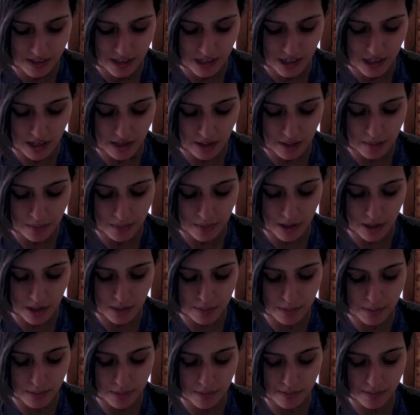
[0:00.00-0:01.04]

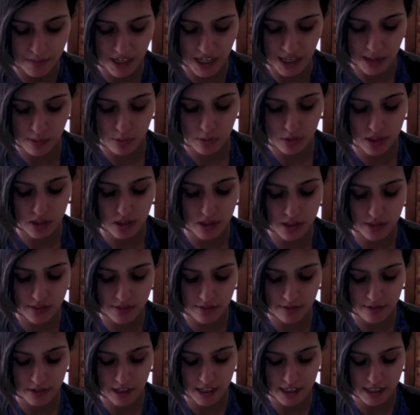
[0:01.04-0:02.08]
I'm able to use a
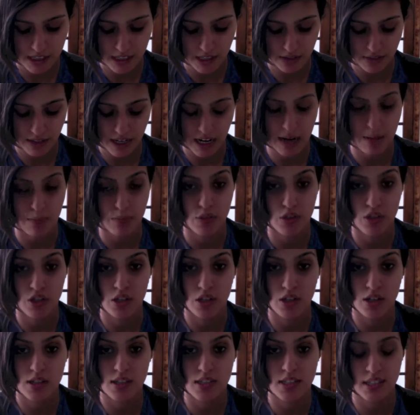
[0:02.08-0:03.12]
variety of camera
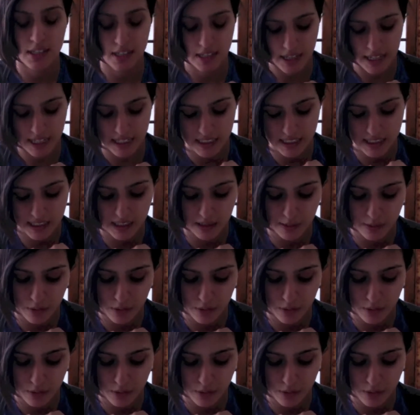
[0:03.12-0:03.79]
shots and editing